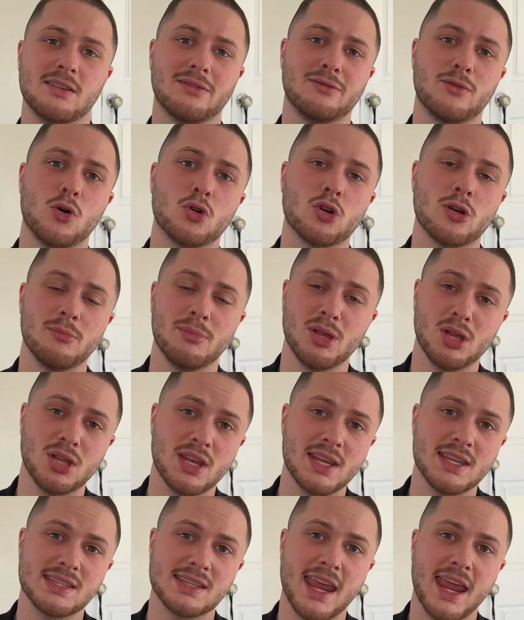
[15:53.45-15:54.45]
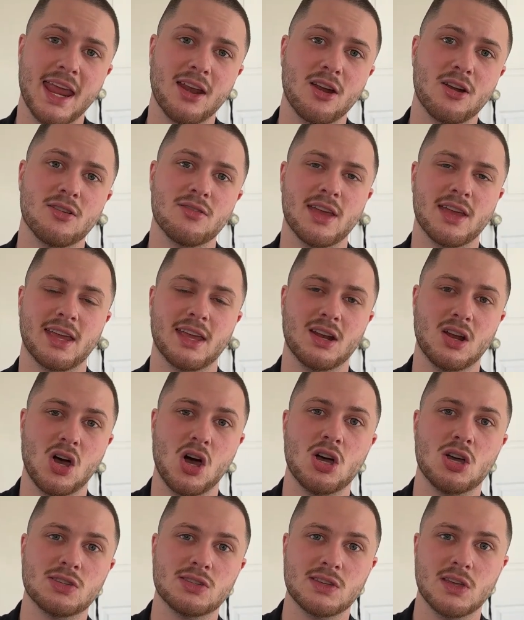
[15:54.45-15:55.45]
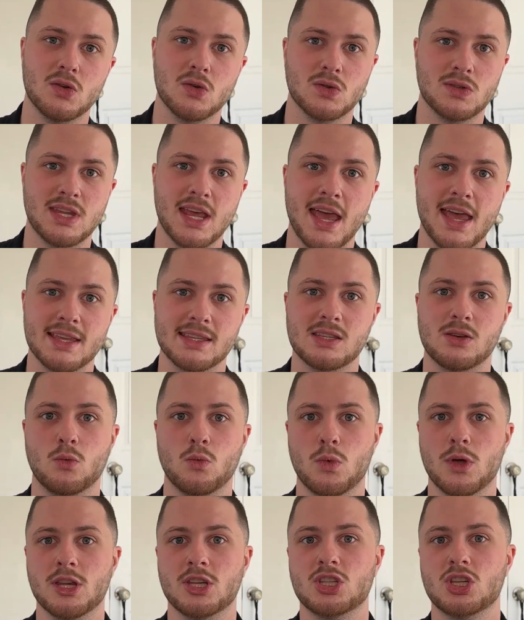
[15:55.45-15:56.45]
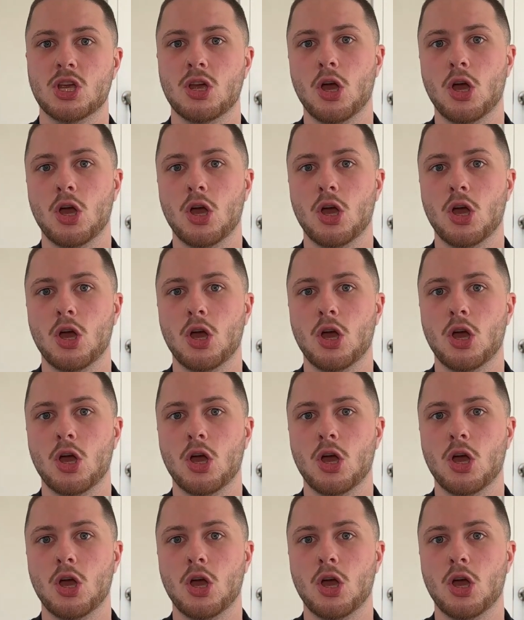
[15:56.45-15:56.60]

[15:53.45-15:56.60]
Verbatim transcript: vulnerability scanner that can also test which